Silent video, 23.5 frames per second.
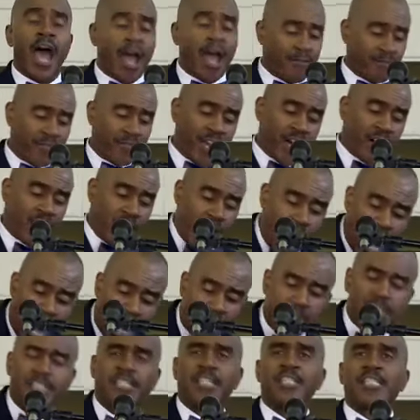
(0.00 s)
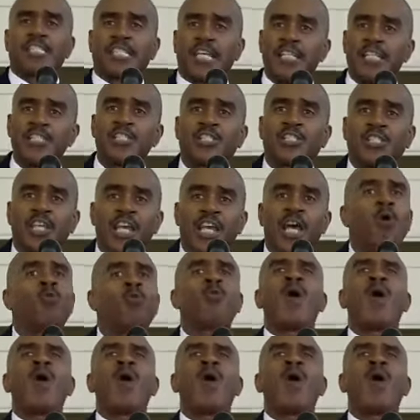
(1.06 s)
and they are honest and sincere,